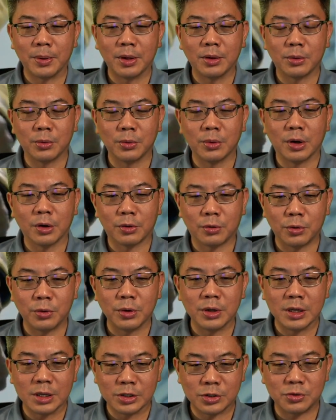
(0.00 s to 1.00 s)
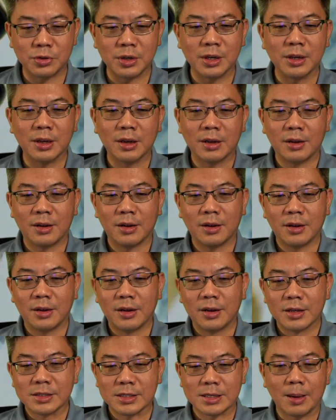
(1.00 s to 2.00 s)
to her crew in history.
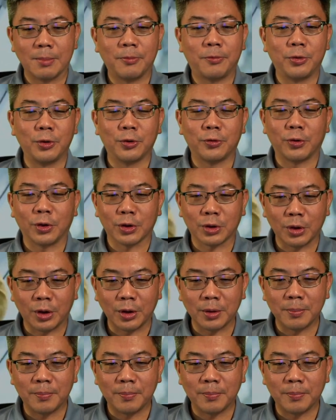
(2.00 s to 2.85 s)
Some food for thought.